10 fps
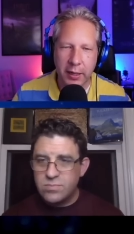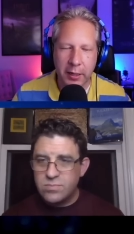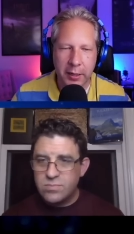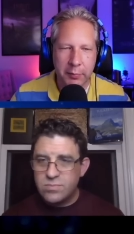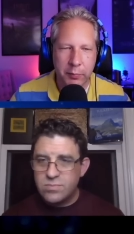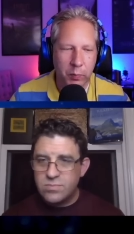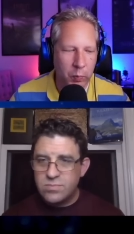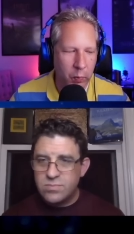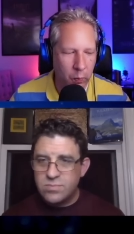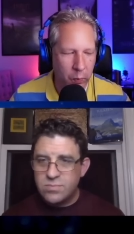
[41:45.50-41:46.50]
Speaker 1: um,
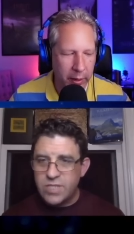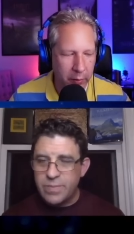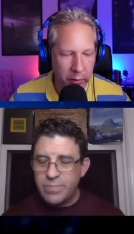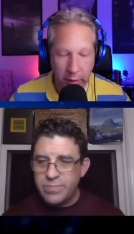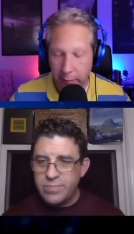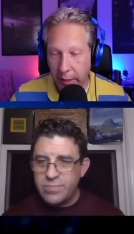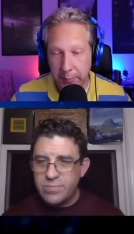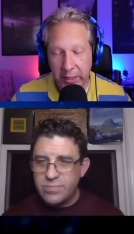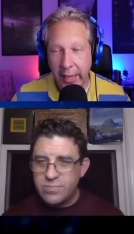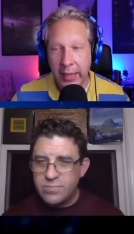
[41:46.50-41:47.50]
but yep. we, I
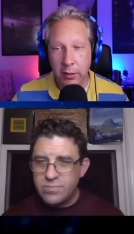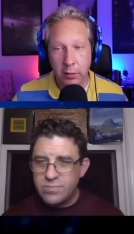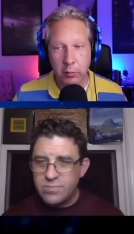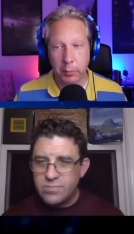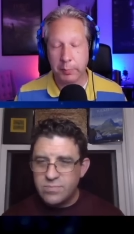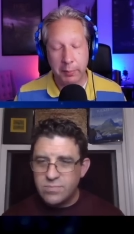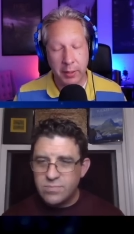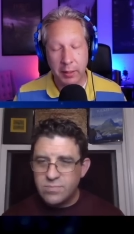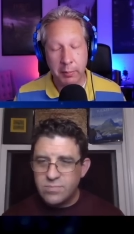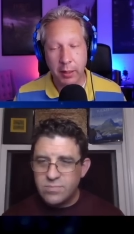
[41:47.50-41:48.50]
mean, hey,
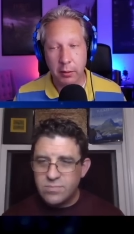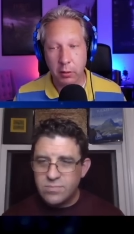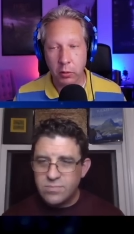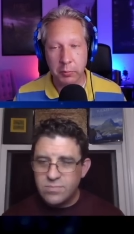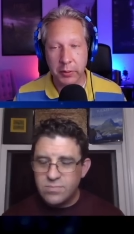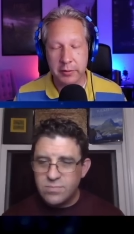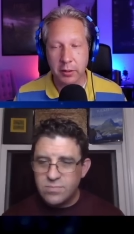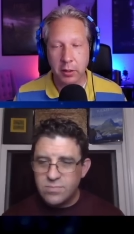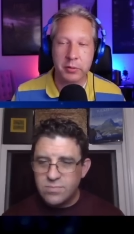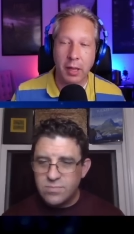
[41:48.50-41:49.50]
maybe Michael, the only place
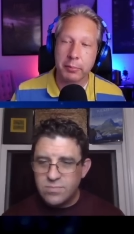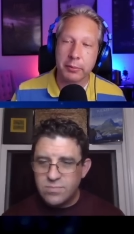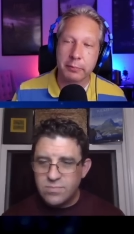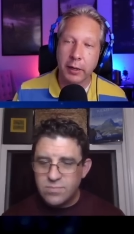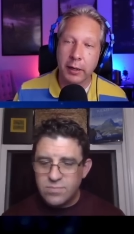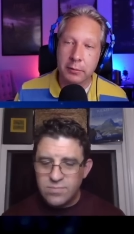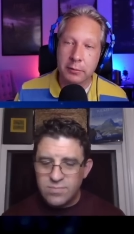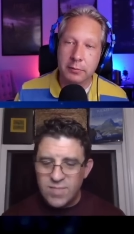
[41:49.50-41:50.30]
to go is up, right?